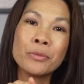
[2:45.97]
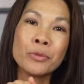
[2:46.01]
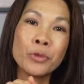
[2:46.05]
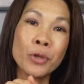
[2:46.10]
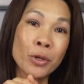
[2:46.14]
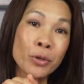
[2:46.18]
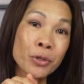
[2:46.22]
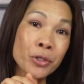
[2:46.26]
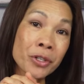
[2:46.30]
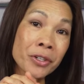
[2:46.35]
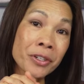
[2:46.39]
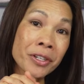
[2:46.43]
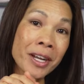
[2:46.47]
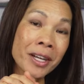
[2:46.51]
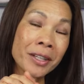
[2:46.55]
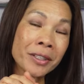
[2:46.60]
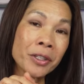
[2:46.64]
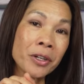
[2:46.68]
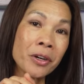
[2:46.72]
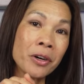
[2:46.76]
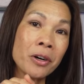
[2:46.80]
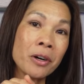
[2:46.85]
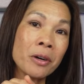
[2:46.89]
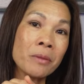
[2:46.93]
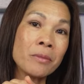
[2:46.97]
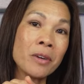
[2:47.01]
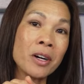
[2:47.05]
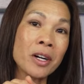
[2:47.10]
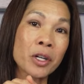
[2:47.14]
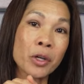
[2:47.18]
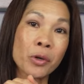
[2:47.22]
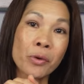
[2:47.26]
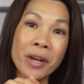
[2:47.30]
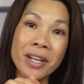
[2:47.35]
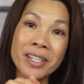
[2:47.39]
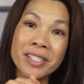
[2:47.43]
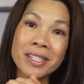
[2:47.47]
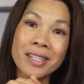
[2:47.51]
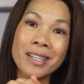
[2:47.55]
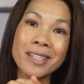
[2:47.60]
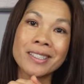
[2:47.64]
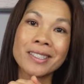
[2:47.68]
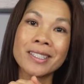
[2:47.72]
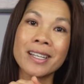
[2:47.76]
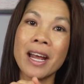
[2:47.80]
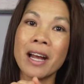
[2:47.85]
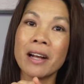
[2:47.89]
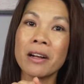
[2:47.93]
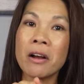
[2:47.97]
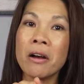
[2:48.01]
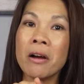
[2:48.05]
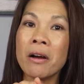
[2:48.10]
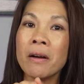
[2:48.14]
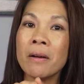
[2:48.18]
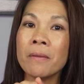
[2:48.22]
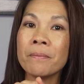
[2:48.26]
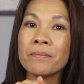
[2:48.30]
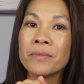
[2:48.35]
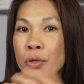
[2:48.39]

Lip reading: Realtor.com, or Craigslist.com.